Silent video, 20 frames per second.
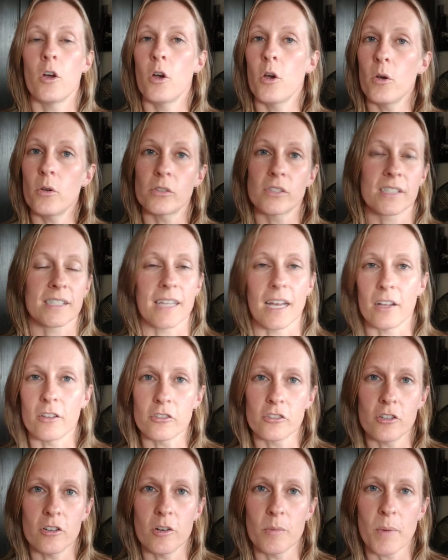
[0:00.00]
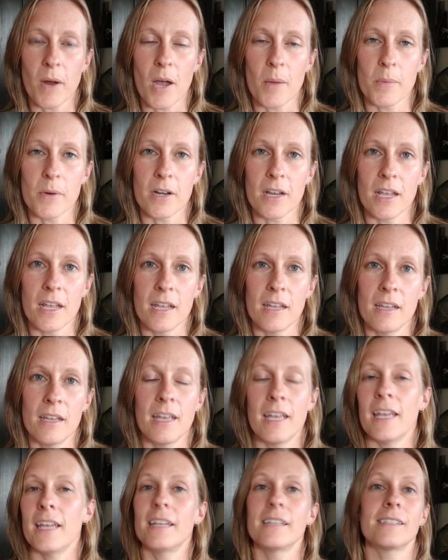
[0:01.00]
who sells you a property
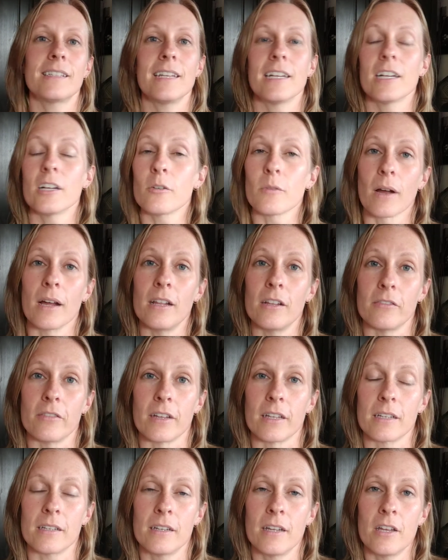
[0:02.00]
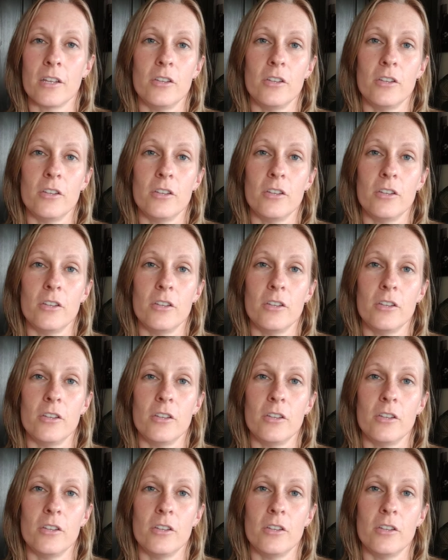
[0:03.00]
is irrelevant.